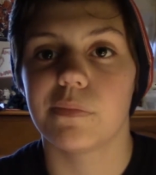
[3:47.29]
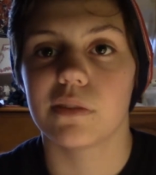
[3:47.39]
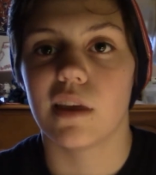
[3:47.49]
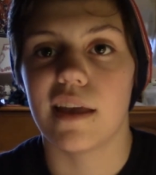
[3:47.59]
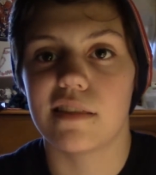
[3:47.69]

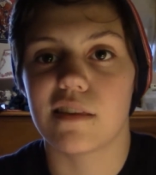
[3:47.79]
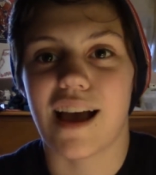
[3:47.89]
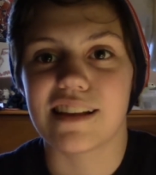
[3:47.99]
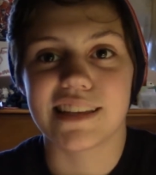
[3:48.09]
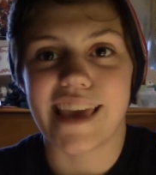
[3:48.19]
it's
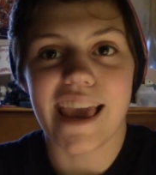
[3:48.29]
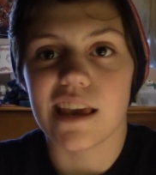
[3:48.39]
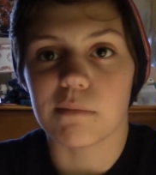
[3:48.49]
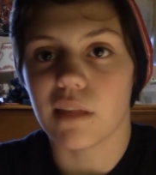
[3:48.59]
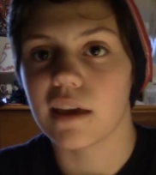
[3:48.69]
a
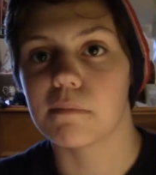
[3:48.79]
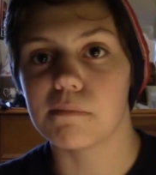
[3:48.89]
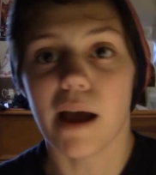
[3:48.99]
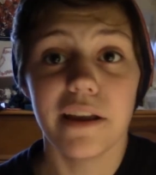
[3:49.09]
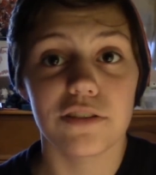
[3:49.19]
game like
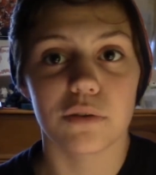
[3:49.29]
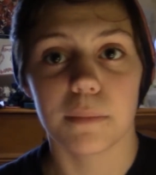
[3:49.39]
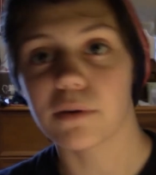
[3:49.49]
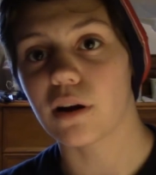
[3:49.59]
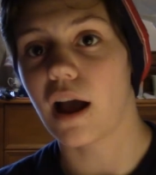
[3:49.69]

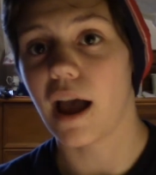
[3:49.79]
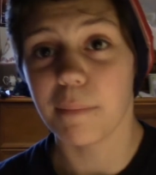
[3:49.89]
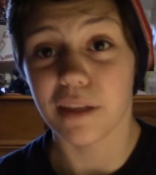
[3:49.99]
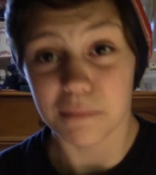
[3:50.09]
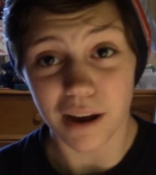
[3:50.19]
Minesweeper. I
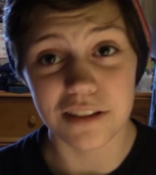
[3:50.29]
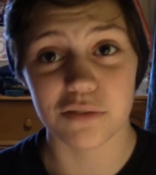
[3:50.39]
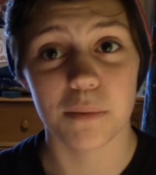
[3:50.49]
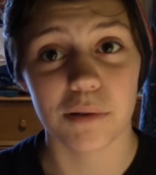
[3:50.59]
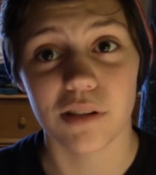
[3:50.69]
play
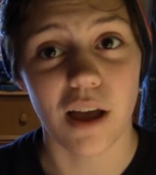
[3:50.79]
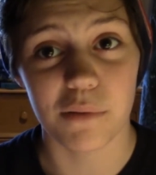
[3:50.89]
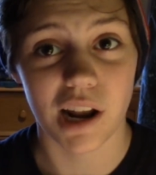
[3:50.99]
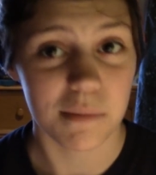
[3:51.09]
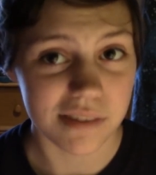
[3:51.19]
Minesweeper a lot
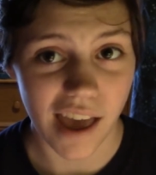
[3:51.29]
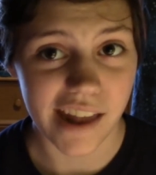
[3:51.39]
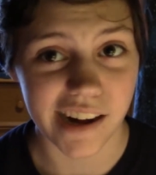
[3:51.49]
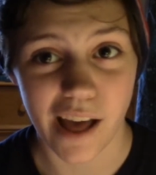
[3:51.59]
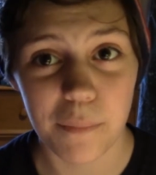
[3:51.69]
when I'm sad,
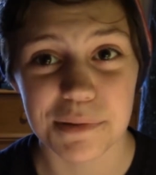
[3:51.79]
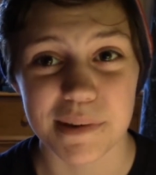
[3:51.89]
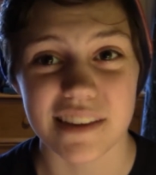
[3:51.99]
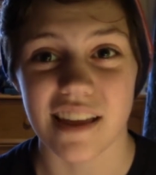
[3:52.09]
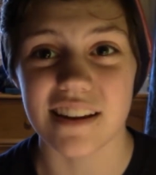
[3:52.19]
and it helps me
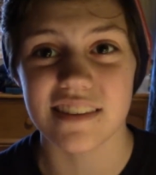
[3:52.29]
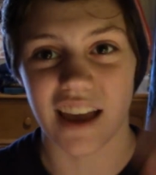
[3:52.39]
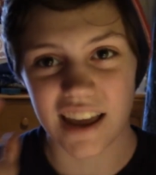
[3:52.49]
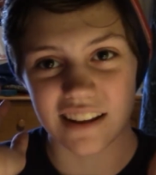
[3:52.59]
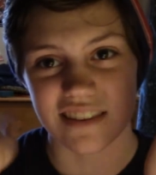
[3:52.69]
because I just
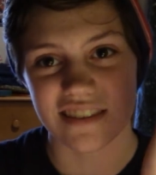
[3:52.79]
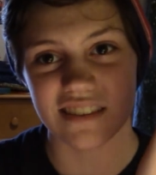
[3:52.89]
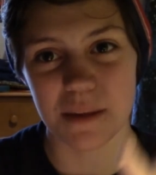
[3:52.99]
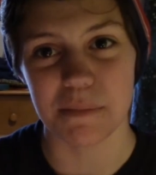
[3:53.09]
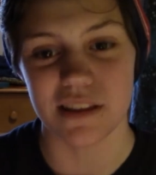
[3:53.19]
kind of
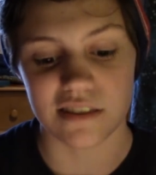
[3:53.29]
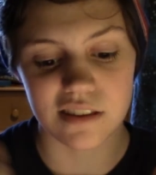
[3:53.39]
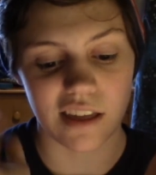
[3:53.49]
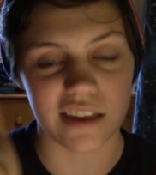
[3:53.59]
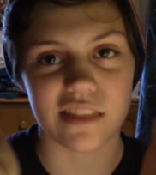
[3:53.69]
slip into
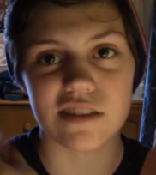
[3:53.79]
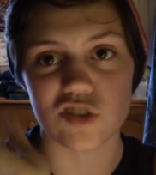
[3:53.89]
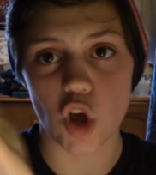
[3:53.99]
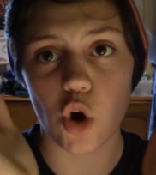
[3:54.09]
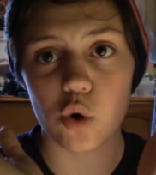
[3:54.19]
like the
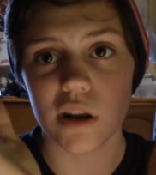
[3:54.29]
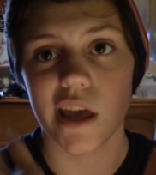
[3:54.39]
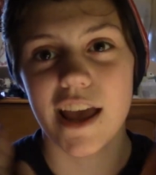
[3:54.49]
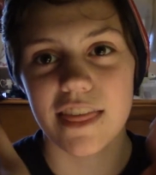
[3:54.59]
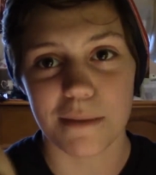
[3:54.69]
zone,
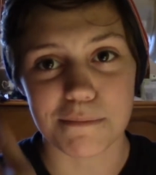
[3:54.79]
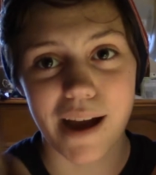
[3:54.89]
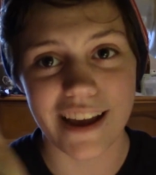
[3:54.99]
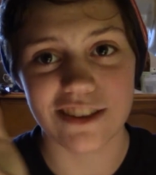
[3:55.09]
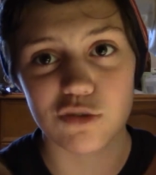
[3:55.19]
the
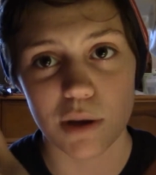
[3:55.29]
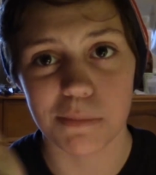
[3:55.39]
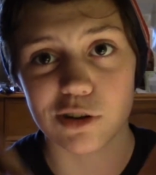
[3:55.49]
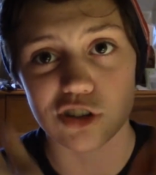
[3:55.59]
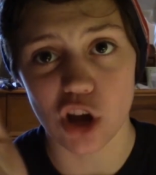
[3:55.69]

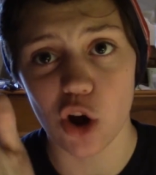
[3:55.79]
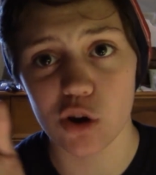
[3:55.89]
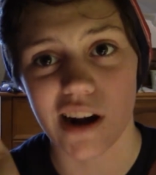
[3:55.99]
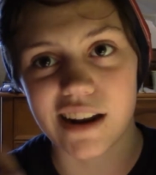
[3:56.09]
Minesweeper zone.